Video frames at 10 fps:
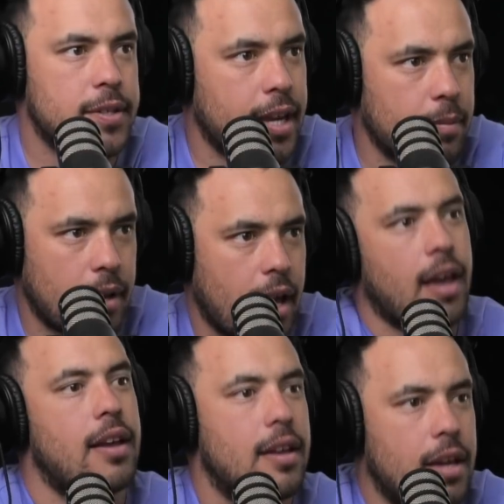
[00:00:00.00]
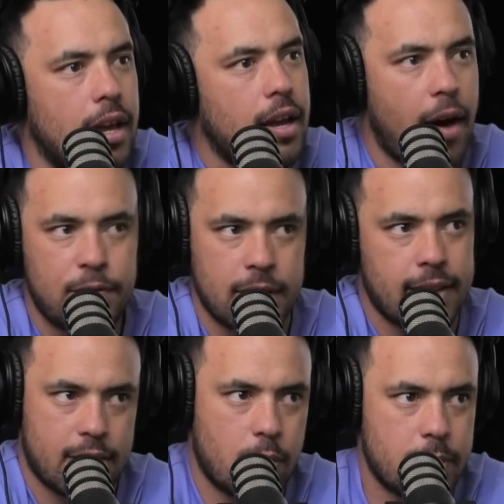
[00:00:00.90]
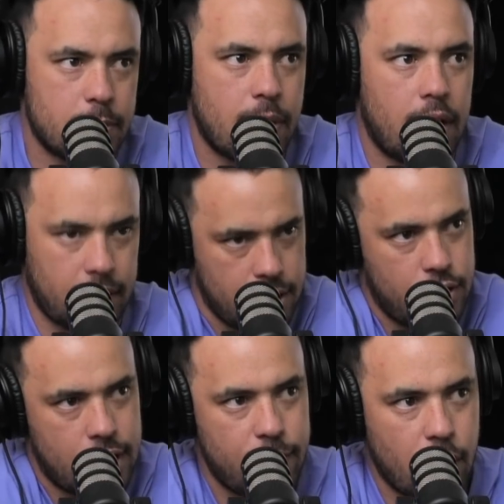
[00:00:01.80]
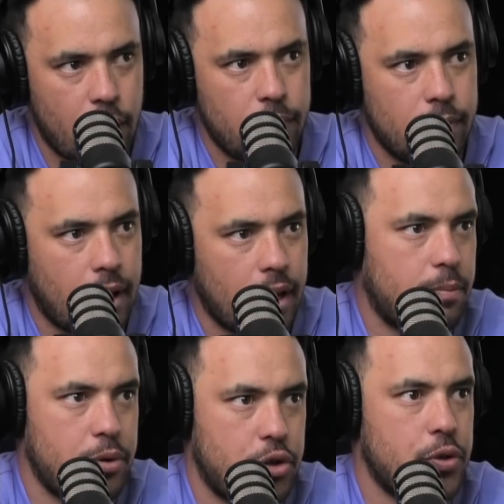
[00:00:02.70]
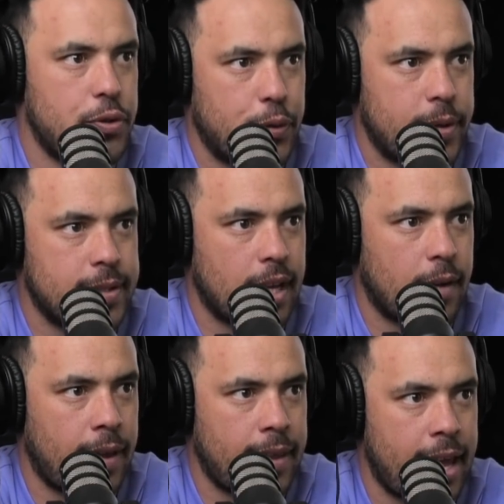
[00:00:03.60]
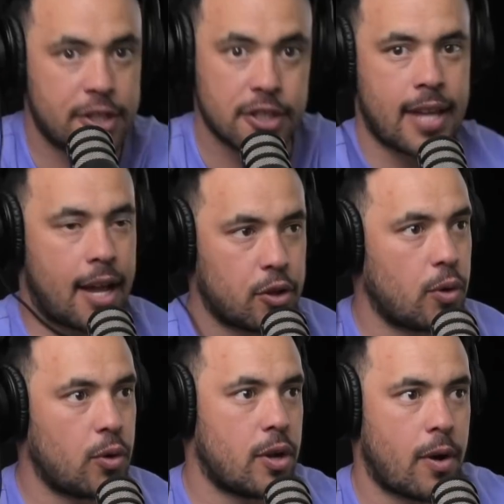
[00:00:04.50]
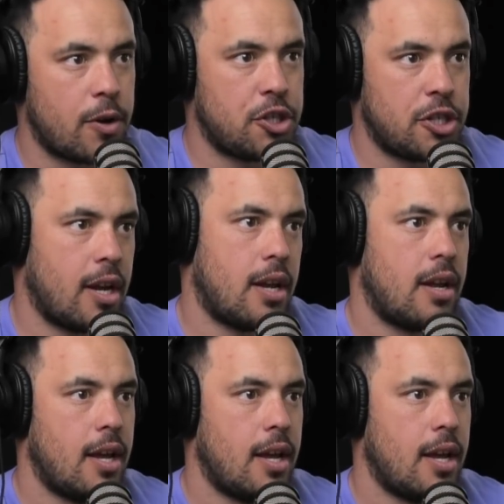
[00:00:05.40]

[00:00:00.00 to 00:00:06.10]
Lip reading: own team. Like I've said that to him as well. You could have your own like producer and stuff like that, and just start doing all your own shit.